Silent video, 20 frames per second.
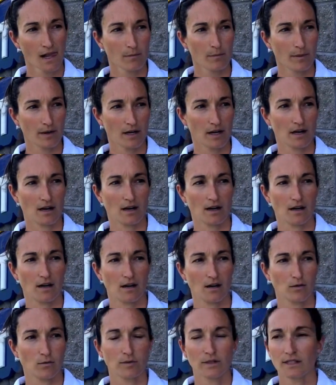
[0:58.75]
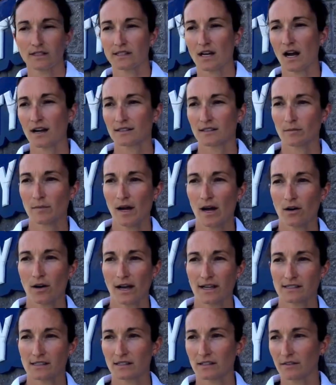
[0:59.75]
but uh, we talked about
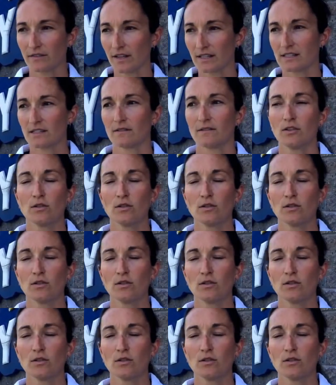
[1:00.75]
as a defensive